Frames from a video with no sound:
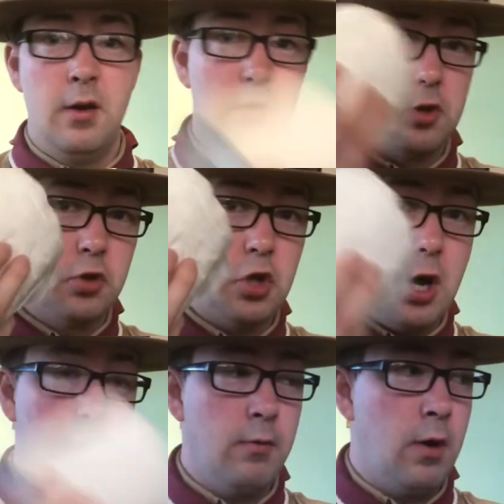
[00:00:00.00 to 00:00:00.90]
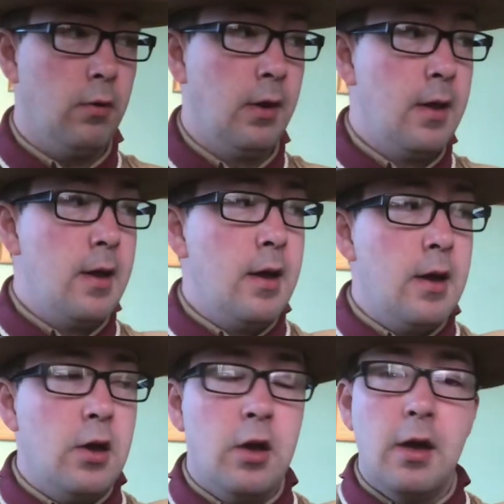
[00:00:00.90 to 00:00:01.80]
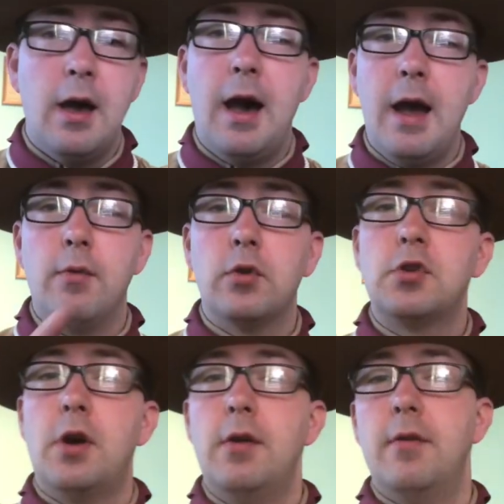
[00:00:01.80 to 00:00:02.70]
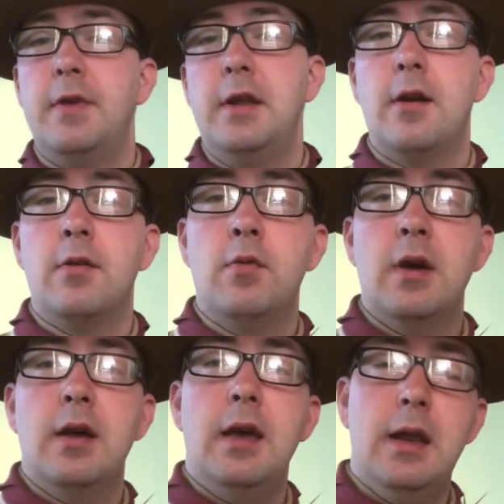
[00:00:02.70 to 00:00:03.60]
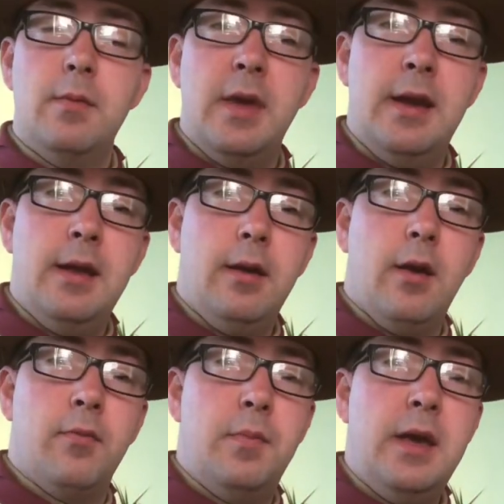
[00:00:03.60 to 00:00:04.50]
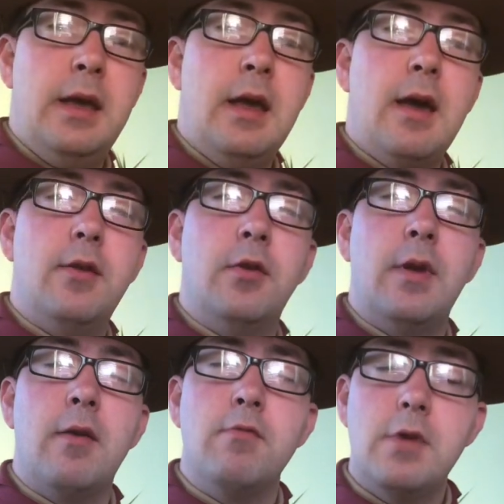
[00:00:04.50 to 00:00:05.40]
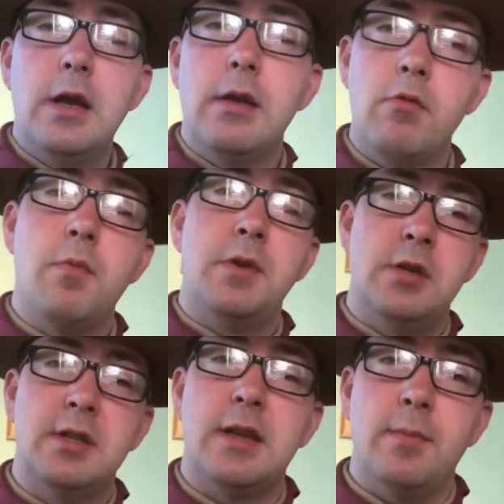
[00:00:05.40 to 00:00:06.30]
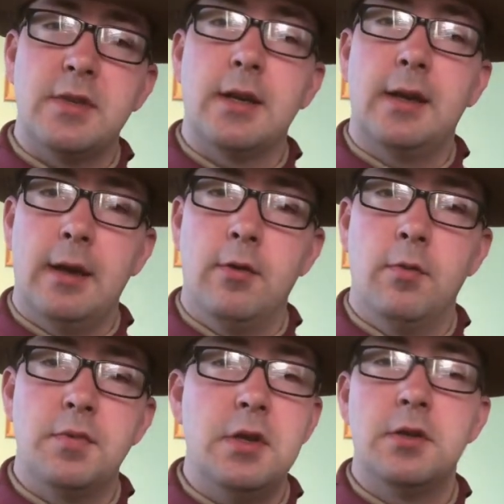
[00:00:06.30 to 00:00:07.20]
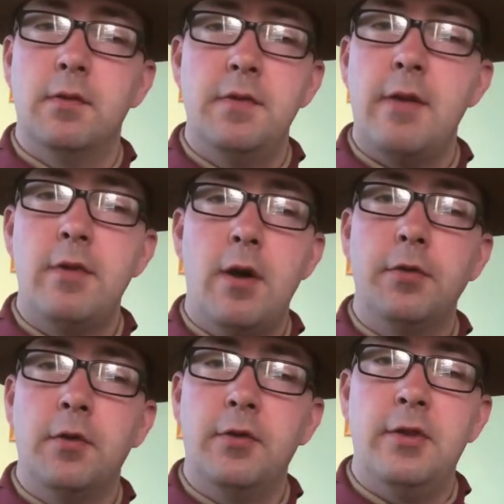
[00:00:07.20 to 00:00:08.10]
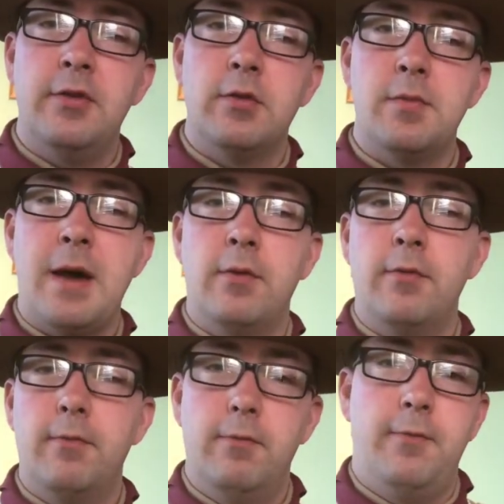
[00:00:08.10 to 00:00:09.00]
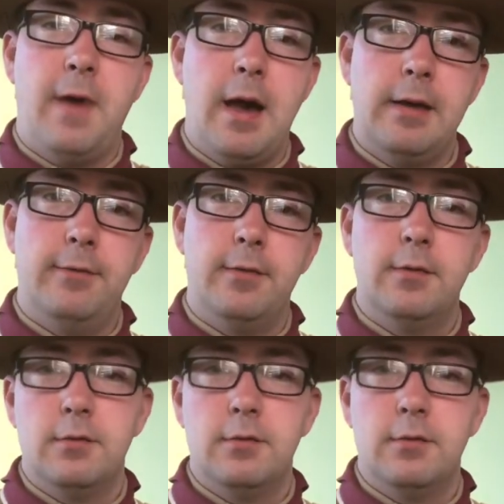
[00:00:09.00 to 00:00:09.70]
So toilet roll. I will show you a video in a minute of me doing a really rubbish attempt at kick-ups. It's something I've not done since I was about five.